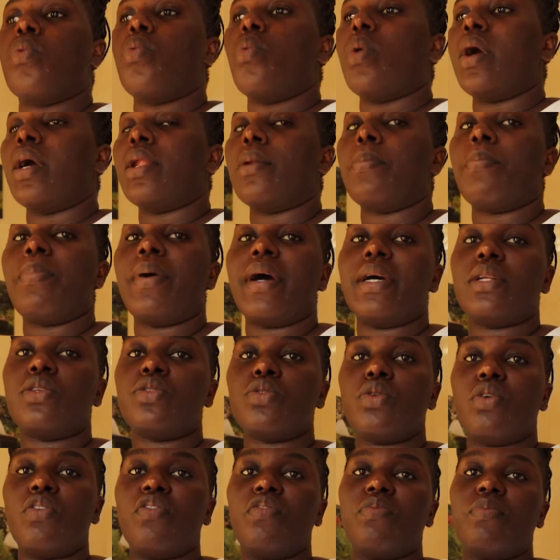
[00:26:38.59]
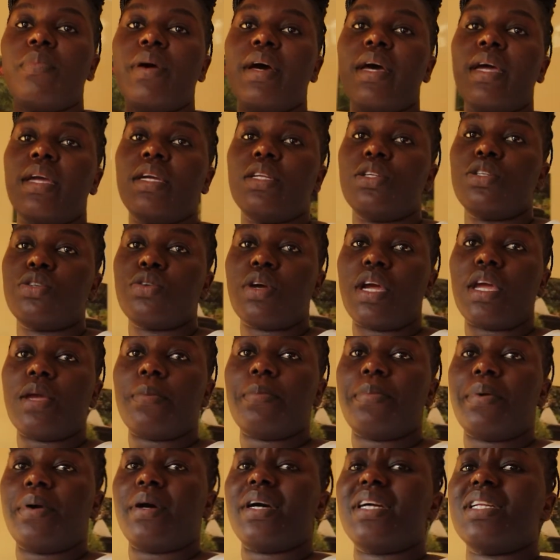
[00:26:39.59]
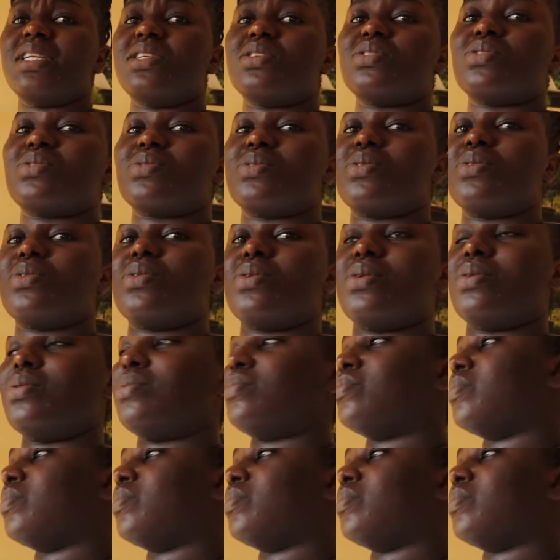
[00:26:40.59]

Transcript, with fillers: one part of my tripod so